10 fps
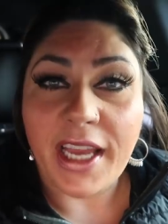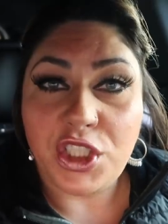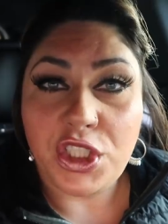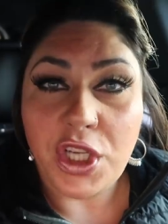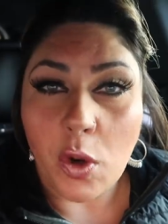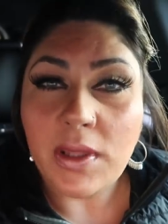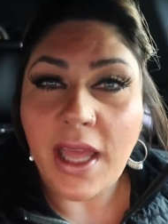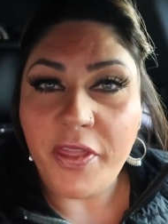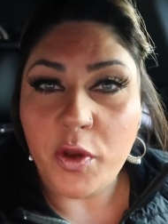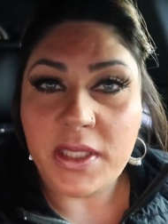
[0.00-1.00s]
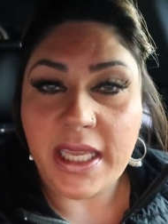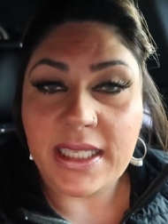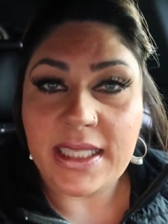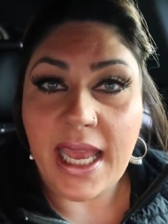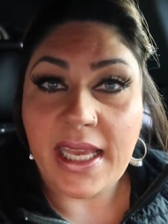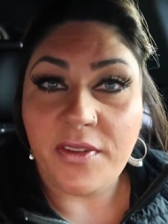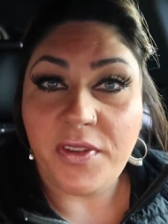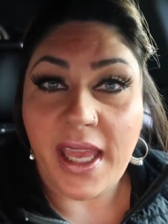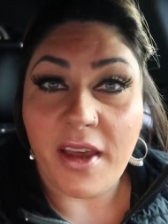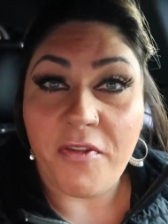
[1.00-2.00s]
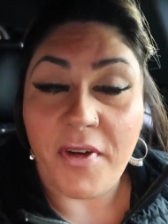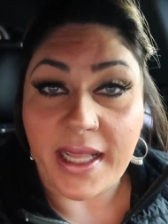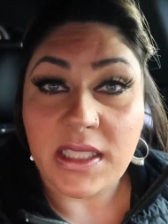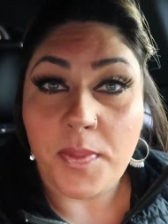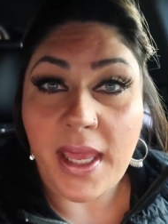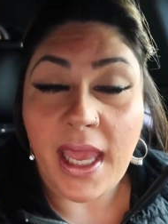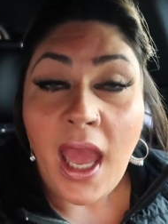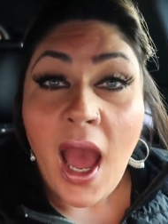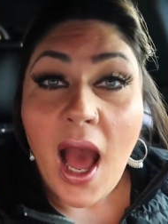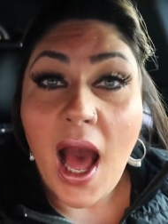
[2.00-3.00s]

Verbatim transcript: I don't let those things negatively affect me.